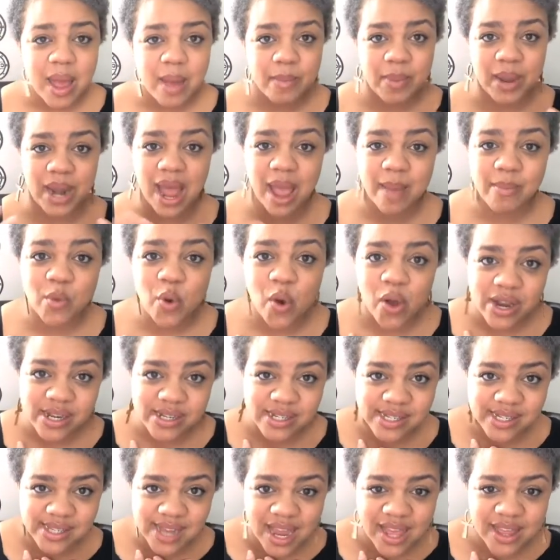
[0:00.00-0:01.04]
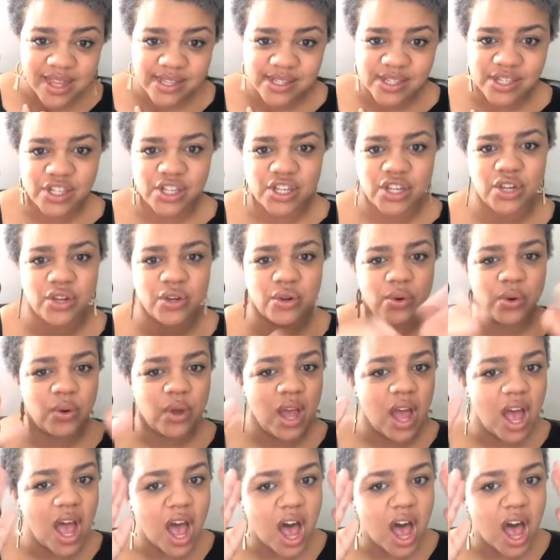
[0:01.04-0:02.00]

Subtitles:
But I'm going to say this to you